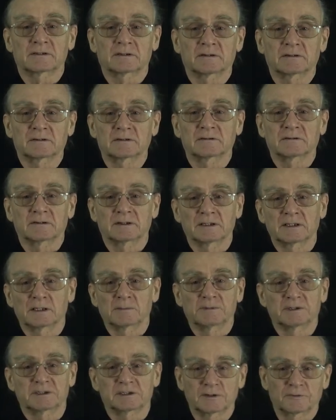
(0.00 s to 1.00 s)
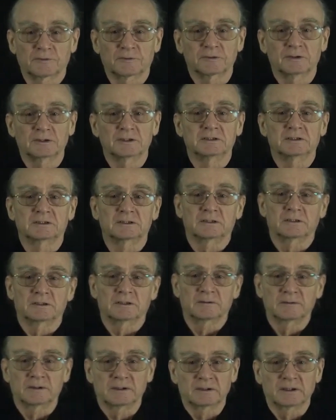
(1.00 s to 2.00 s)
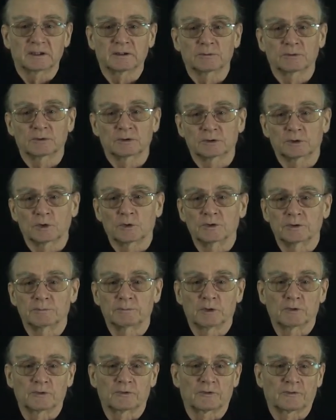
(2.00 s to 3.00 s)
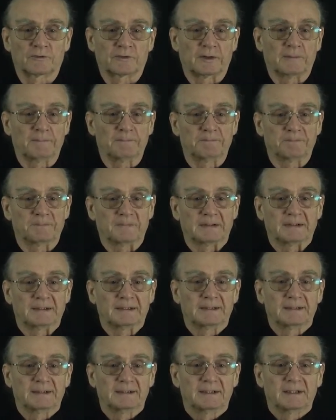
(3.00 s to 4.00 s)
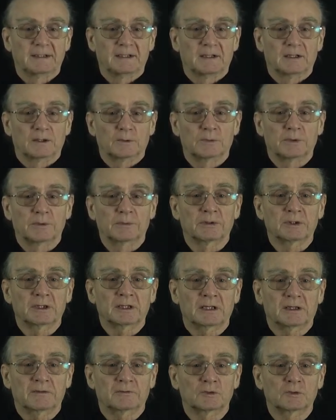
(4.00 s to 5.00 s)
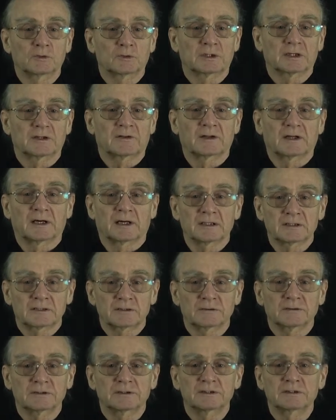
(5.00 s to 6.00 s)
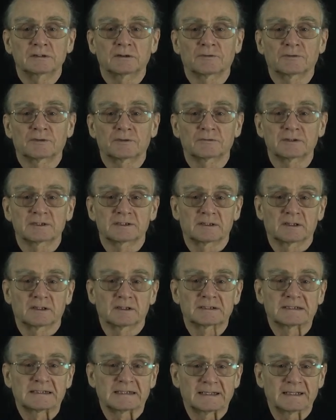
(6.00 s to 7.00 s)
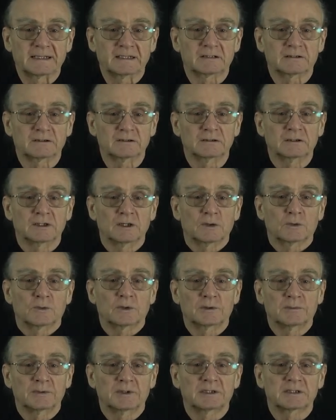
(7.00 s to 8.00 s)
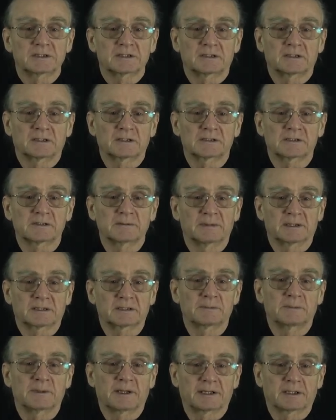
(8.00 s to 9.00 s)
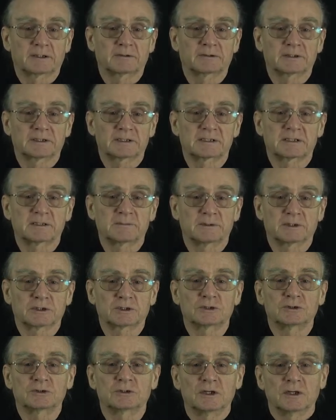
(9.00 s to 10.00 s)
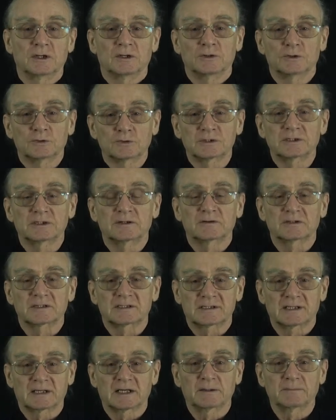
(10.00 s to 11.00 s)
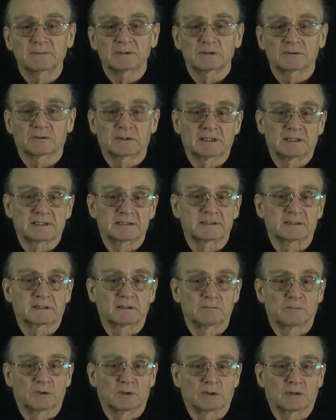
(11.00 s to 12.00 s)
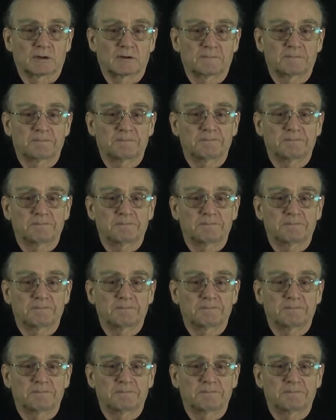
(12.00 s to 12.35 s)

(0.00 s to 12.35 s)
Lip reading: are a little bit different, and I will go in both of them. We will have a look at the uncertainty of the results later when we discuss the maximum likelihood estimation using the same stochastical model.